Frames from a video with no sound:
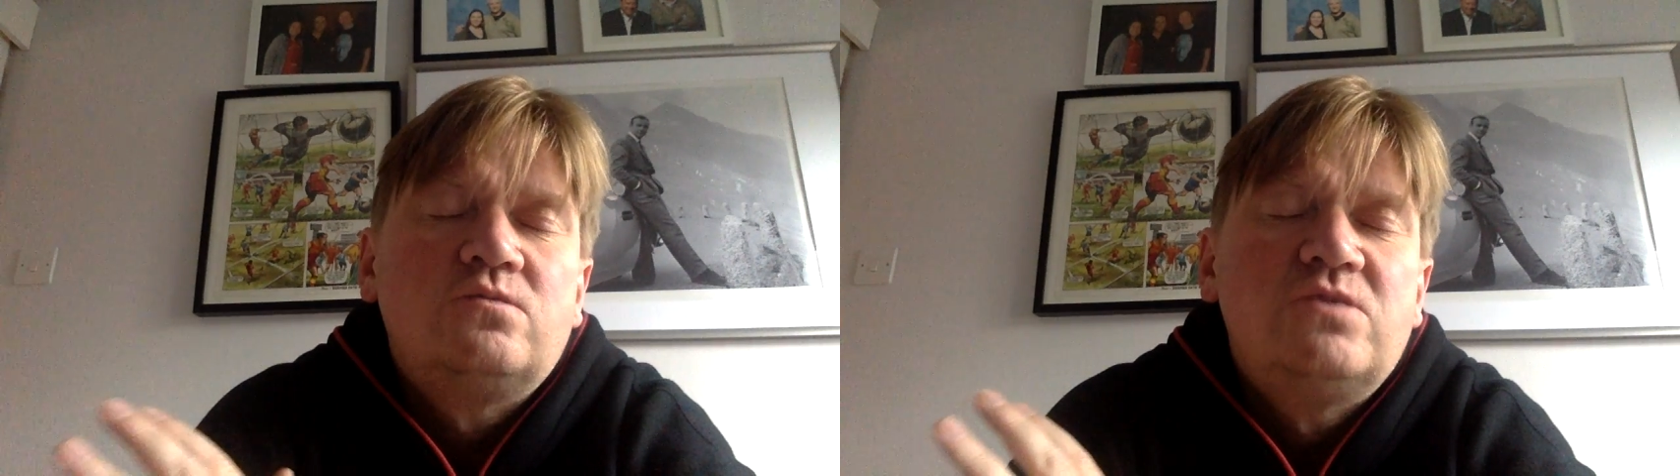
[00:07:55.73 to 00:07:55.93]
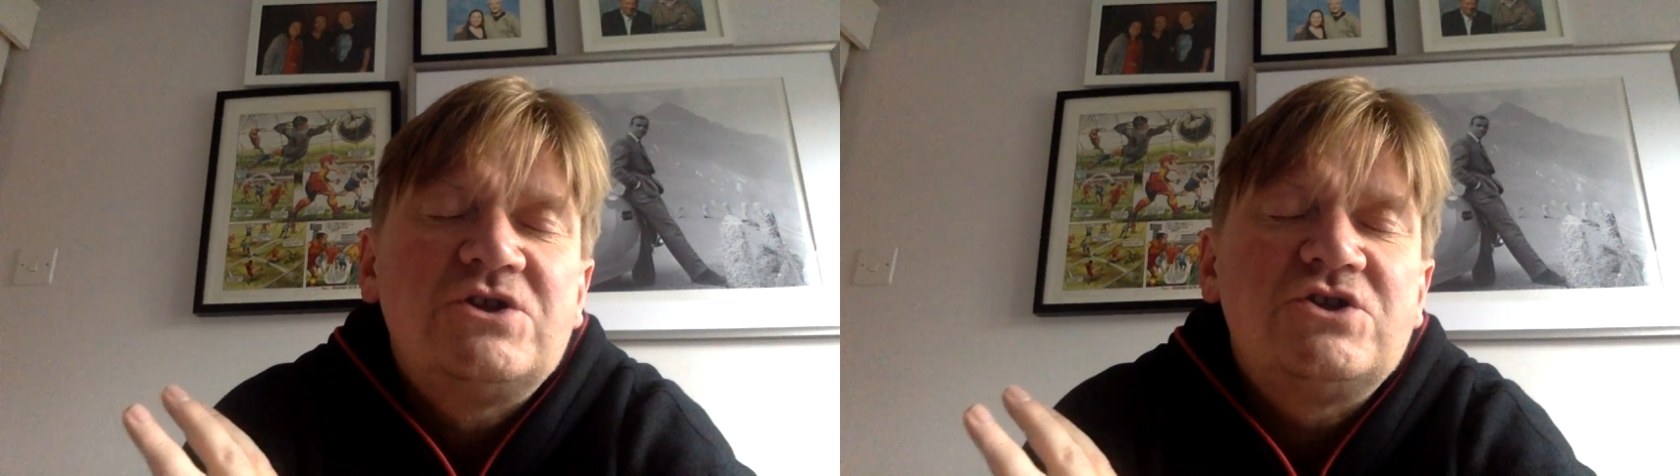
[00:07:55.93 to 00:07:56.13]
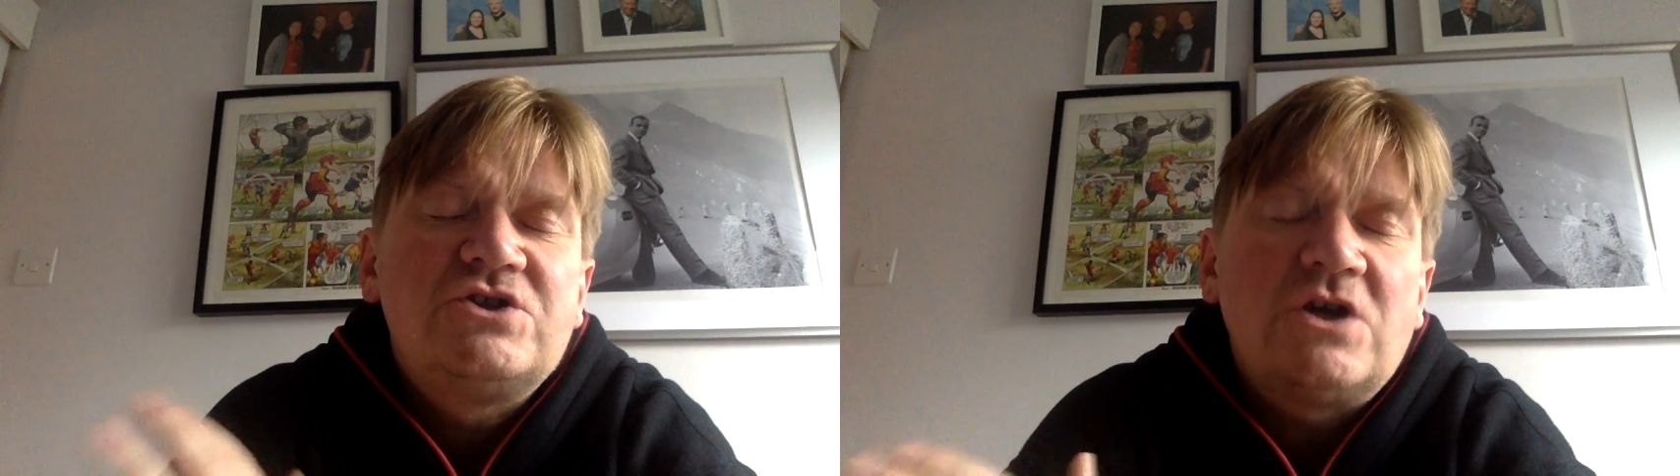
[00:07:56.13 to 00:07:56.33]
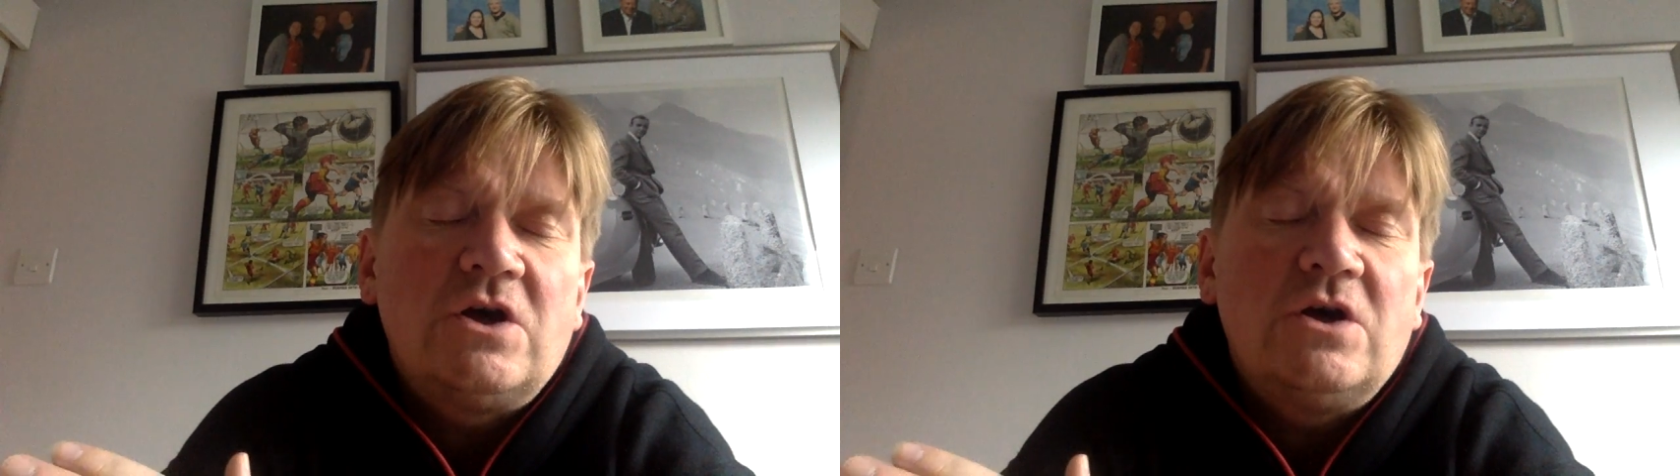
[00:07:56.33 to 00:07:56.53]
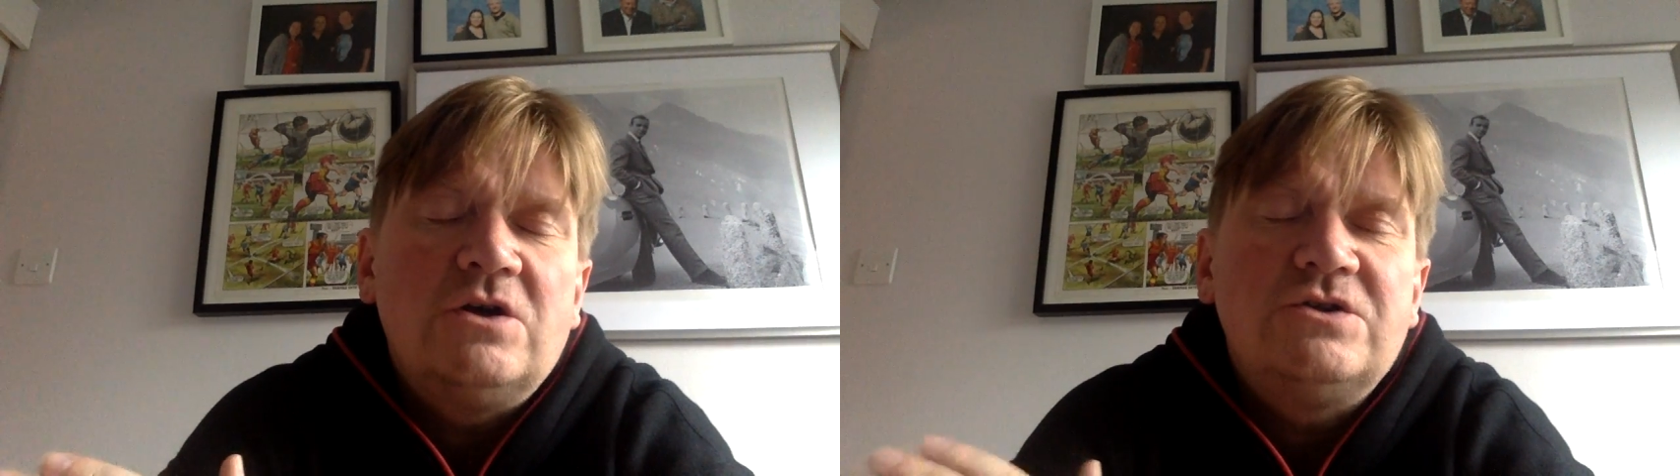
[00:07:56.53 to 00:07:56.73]

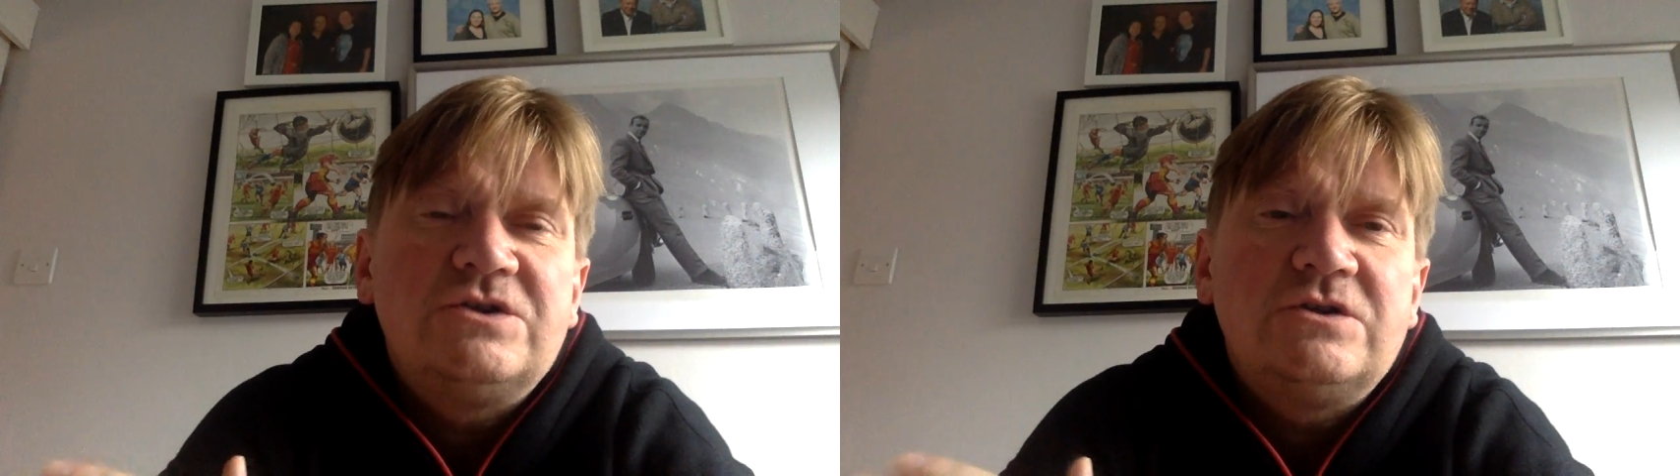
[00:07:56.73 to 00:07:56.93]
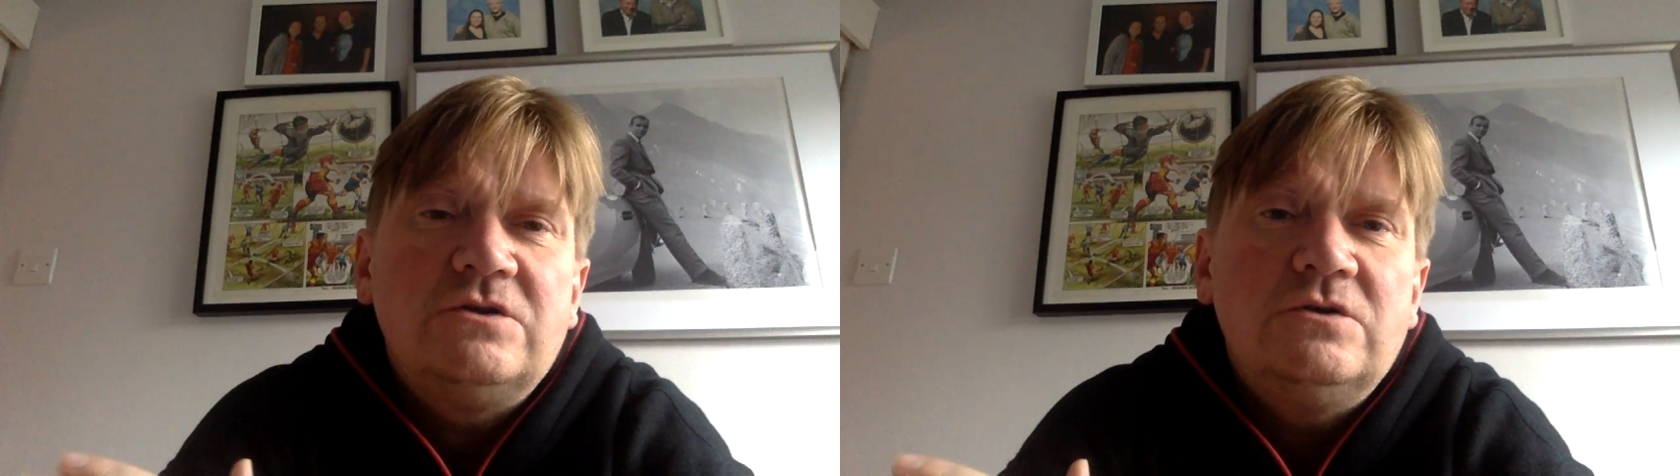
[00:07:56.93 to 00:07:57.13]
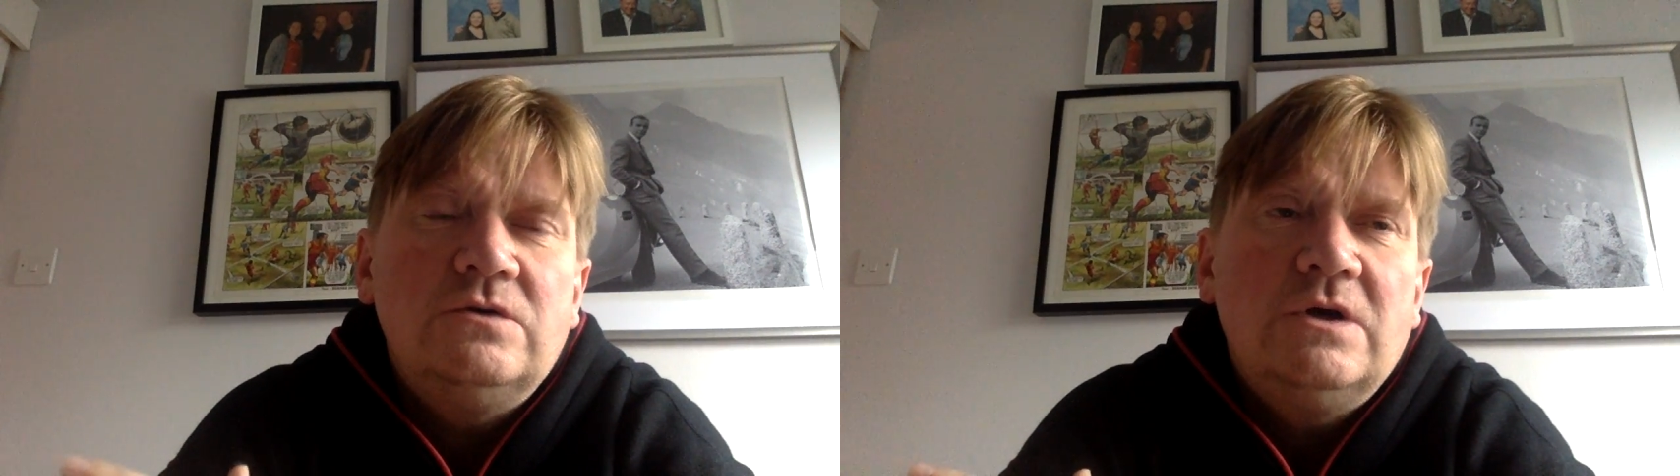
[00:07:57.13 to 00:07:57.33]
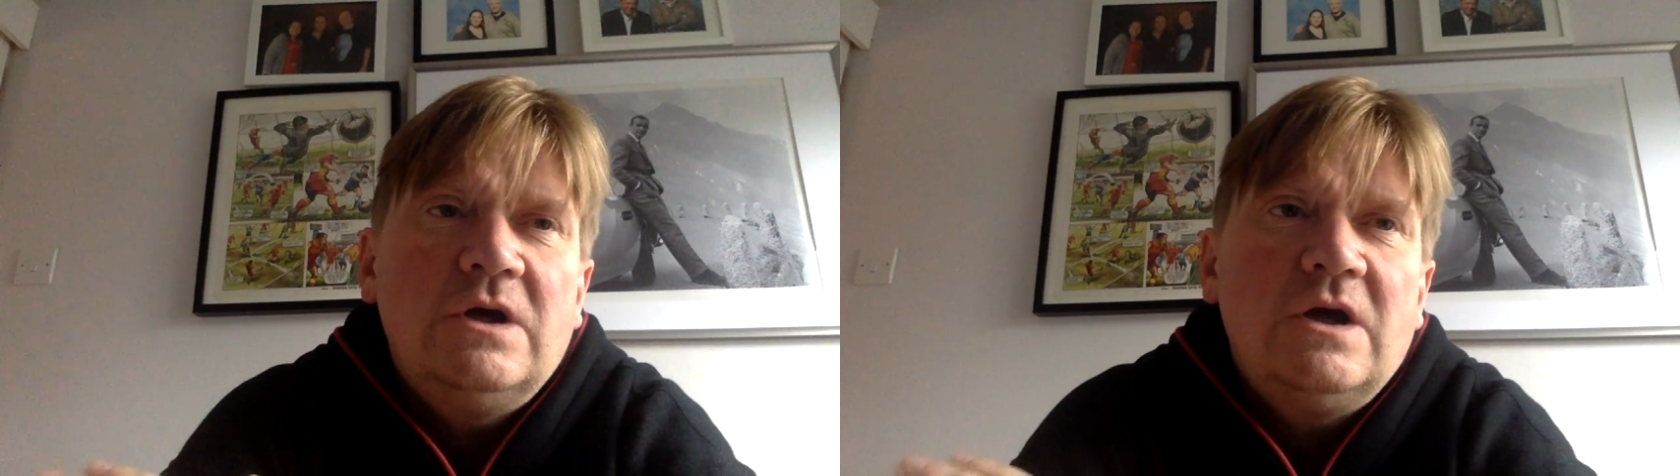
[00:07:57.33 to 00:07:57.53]
return to